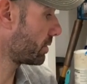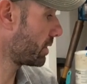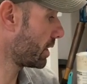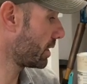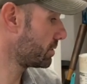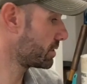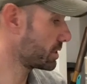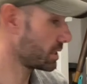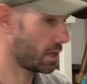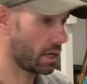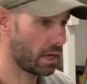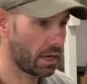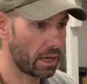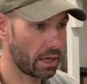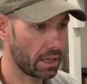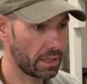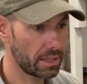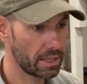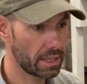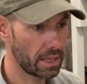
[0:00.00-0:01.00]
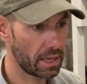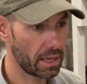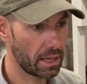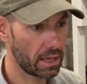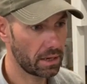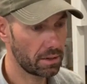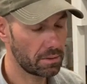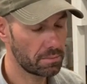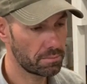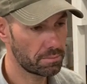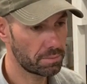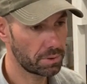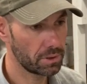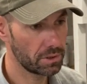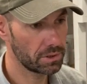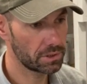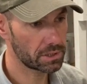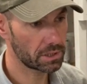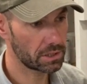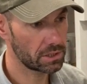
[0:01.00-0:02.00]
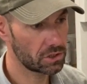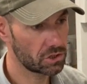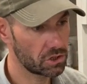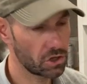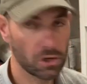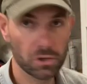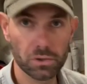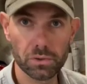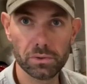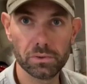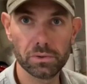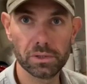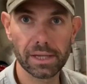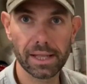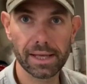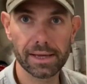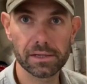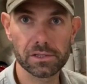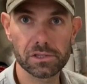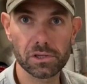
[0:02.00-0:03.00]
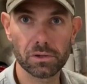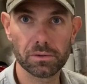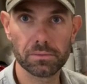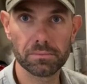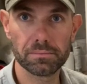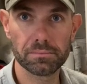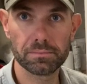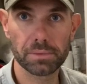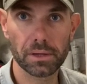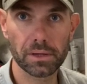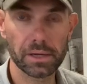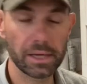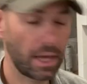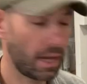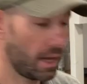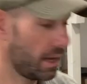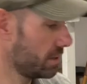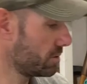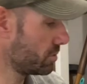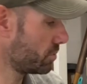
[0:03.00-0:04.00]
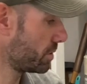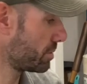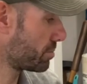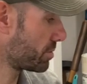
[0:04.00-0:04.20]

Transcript: coat and then put two layers on by hand with a